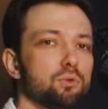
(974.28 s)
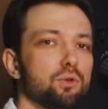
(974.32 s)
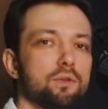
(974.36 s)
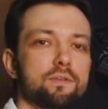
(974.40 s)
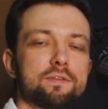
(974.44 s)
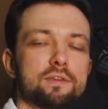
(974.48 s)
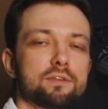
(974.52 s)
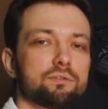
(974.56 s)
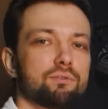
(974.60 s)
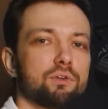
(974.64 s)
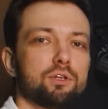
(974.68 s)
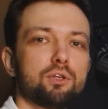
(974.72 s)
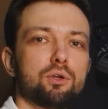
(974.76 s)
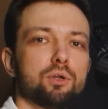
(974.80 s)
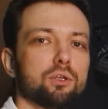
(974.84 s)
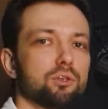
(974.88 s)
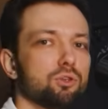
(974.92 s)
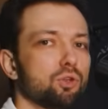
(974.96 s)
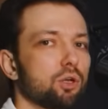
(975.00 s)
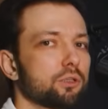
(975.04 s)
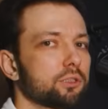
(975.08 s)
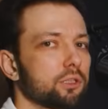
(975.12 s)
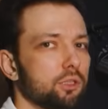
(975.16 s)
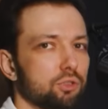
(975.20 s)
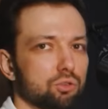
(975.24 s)
doing this video
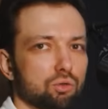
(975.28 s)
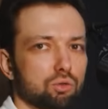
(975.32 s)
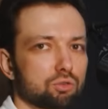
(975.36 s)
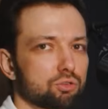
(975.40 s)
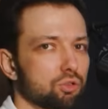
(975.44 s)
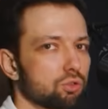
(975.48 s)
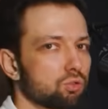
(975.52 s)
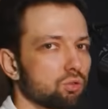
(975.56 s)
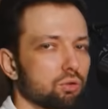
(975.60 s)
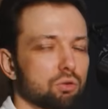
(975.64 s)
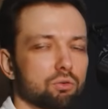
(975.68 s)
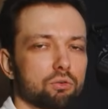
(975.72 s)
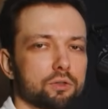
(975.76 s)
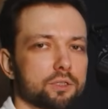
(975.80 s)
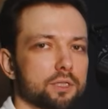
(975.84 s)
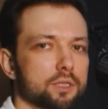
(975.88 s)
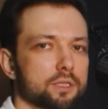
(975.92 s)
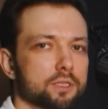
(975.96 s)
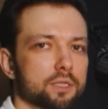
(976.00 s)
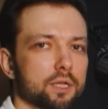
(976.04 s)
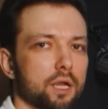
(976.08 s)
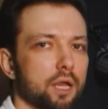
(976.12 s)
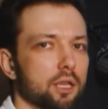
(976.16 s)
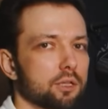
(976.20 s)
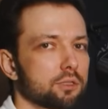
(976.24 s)
not in order to
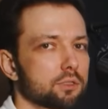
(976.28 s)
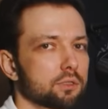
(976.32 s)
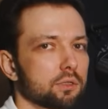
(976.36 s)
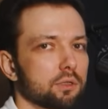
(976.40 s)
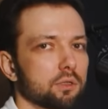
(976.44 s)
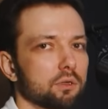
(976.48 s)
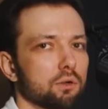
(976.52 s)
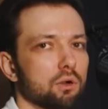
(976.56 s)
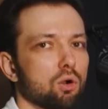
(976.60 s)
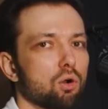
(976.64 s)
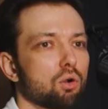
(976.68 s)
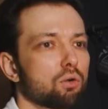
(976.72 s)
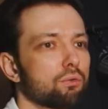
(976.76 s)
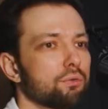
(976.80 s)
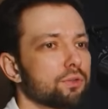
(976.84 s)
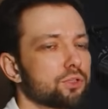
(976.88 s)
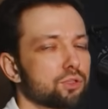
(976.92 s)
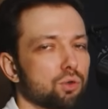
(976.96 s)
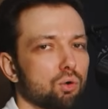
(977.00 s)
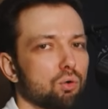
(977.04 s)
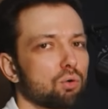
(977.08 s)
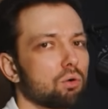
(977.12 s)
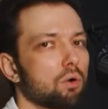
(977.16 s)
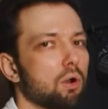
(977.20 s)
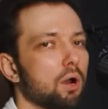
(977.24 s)
criticize Horowitz
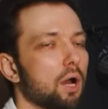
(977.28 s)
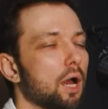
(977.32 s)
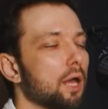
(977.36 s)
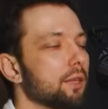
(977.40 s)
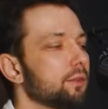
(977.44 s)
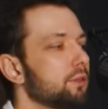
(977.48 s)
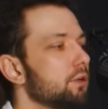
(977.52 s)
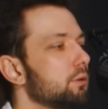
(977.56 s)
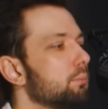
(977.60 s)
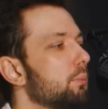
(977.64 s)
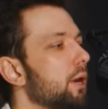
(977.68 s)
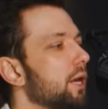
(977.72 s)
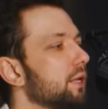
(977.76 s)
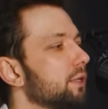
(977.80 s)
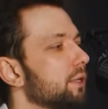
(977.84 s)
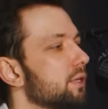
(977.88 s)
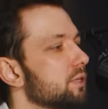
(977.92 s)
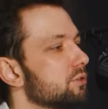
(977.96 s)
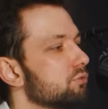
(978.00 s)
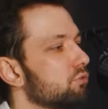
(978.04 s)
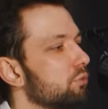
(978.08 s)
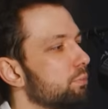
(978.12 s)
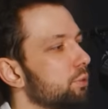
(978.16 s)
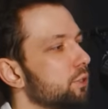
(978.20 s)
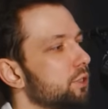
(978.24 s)
or undermine
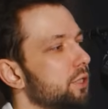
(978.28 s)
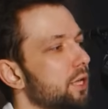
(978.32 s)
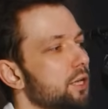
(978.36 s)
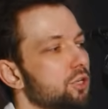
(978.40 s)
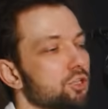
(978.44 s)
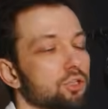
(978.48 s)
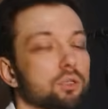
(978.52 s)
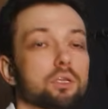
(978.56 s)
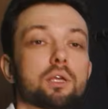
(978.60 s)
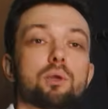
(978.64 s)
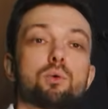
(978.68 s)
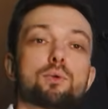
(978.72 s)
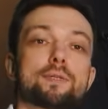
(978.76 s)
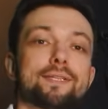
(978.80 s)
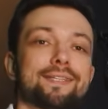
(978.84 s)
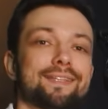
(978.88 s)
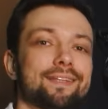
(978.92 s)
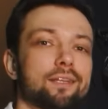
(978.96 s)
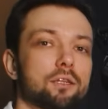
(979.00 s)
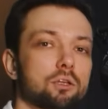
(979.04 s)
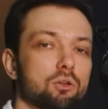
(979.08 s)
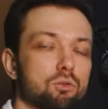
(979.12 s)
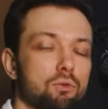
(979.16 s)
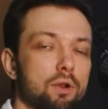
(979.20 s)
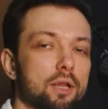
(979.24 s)
his reputation. He was an
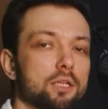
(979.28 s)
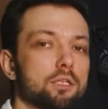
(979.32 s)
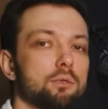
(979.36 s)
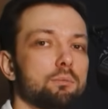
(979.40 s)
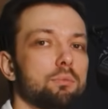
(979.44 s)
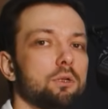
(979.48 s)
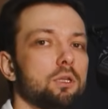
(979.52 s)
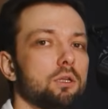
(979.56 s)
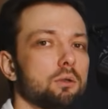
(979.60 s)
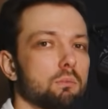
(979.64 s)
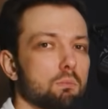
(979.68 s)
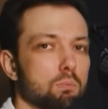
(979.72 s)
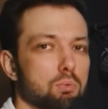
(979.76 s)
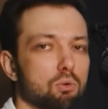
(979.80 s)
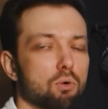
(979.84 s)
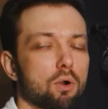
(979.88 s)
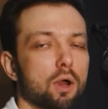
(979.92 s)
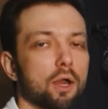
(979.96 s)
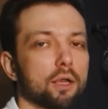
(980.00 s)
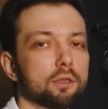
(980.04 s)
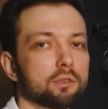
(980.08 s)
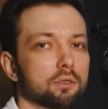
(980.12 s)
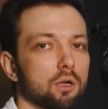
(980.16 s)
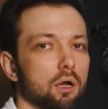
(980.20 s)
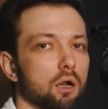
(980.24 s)
incredibly
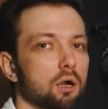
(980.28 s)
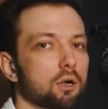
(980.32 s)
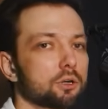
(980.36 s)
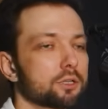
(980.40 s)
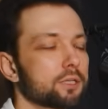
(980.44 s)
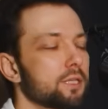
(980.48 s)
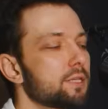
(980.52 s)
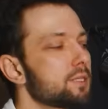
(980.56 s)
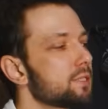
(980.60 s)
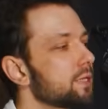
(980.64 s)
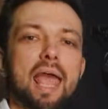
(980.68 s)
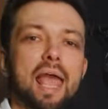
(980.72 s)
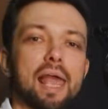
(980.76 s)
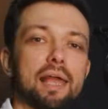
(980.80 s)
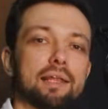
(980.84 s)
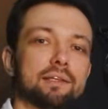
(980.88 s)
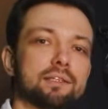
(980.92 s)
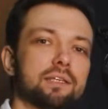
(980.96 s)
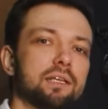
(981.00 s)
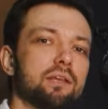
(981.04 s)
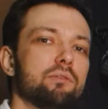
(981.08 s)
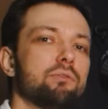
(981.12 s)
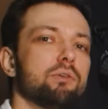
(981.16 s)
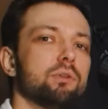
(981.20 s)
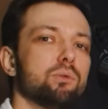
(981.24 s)
bright artist, and
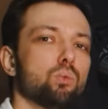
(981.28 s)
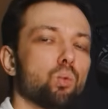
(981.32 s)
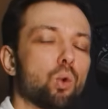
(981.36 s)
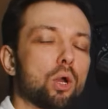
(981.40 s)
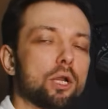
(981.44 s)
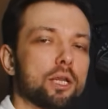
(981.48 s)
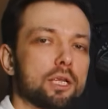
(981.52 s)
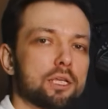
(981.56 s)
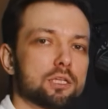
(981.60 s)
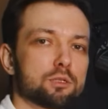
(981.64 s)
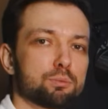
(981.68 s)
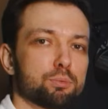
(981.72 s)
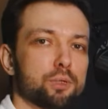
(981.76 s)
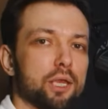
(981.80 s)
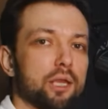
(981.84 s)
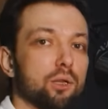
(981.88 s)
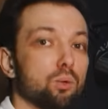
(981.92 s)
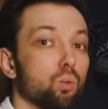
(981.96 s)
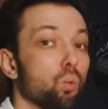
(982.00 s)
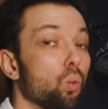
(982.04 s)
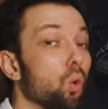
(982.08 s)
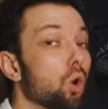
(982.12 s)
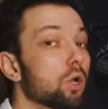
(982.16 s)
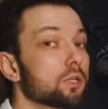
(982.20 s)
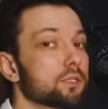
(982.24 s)
even when his
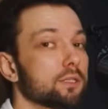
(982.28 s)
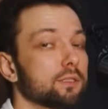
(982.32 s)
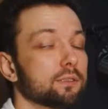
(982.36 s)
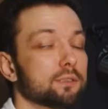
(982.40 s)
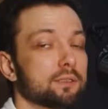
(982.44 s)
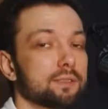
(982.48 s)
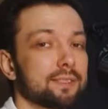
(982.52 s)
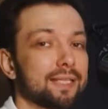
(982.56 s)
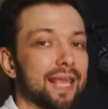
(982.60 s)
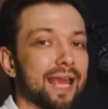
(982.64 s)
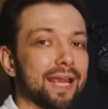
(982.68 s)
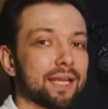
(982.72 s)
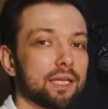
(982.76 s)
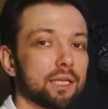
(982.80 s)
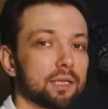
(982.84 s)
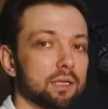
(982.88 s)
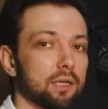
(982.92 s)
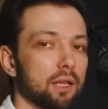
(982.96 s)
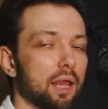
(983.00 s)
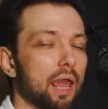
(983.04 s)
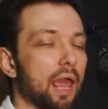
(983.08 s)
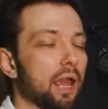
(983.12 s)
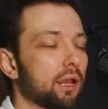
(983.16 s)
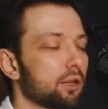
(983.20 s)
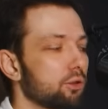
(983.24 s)
playing wasn't
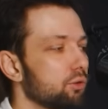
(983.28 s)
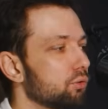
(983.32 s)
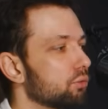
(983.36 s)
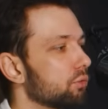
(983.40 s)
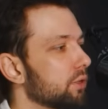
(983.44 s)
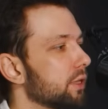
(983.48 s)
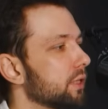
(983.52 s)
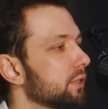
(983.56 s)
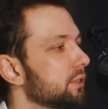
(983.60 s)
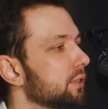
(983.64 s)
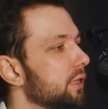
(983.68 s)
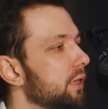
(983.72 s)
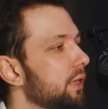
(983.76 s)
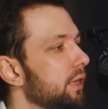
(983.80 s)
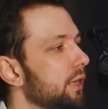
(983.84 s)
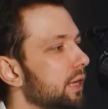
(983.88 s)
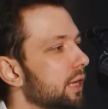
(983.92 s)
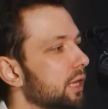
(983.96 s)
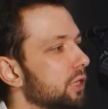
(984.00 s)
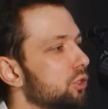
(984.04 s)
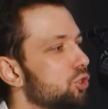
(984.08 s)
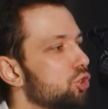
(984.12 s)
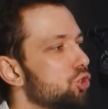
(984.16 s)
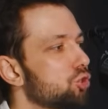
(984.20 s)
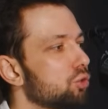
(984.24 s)
technically accurate,
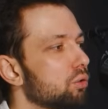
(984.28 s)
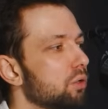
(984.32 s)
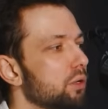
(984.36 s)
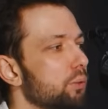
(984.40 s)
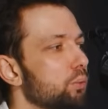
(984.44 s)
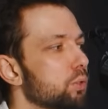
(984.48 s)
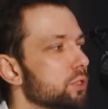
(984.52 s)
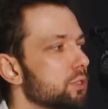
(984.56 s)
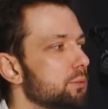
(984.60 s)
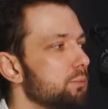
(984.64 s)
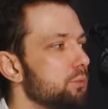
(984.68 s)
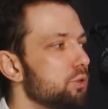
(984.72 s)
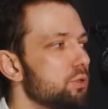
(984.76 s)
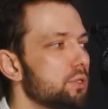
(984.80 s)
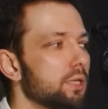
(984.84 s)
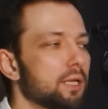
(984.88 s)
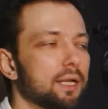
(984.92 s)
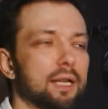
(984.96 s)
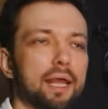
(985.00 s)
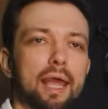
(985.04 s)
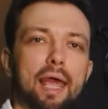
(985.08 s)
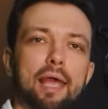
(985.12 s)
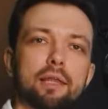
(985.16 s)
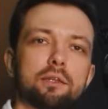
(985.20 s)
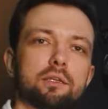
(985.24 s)
it surely was
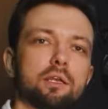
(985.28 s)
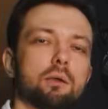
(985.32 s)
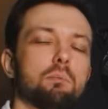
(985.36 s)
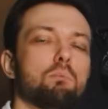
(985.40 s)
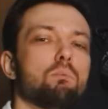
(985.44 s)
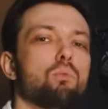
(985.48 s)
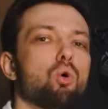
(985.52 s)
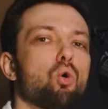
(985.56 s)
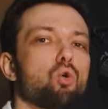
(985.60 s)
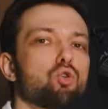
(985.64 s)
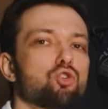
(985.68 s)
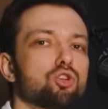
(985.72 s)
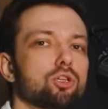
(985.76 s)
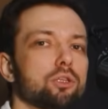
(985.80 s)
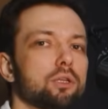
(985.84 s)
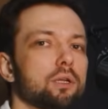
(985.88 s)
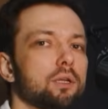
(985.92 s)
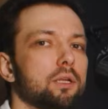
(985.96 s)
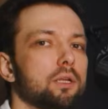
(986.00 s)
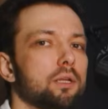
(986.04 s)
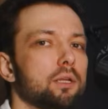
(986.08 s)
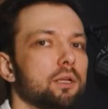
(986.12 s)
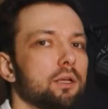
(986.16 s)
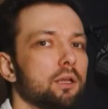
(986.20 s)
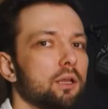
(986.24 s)
musically and
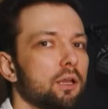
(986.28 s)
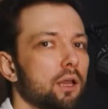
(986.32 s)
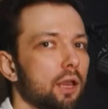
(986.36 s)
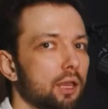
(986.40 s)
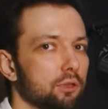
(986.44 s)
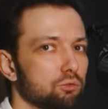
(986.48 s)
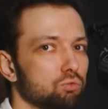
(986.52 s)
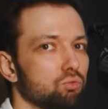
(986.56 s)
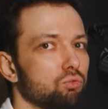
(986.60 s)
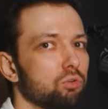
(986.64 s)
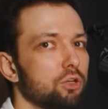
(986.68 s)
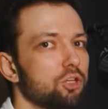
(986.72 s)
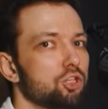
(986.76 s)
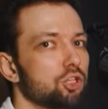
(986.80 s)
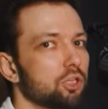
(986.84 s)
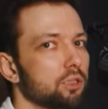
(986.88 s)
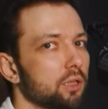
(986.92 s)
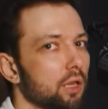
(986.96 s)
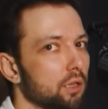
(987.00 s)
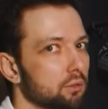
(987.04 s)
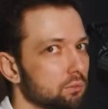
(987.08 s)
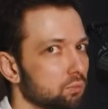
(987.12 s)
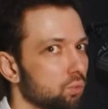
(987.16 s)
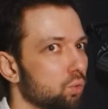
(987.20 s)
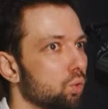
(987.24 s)
emotionally enriching
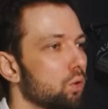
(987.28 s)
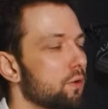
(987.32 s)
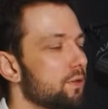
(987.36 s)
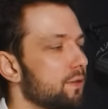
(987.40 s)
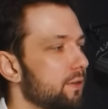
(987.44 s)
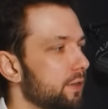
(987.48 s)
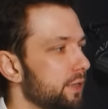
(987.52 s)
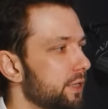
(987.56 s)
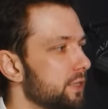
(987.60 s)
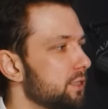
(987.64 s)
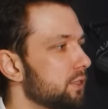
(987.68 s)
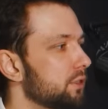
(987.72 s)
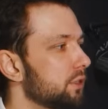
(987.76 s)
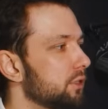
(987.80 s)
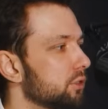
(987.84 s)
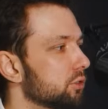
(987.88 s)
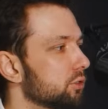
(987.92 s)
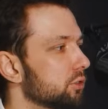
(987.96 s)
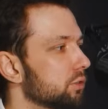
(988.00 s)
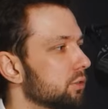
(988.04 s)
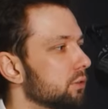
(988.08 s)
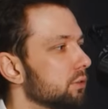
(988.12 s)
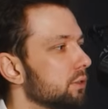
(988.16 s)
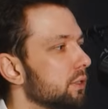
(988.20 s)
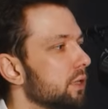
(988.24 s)
and worth listening
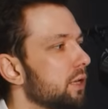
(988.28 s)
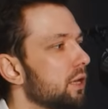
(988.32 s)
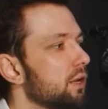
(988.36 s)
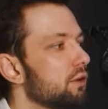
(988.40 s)
to.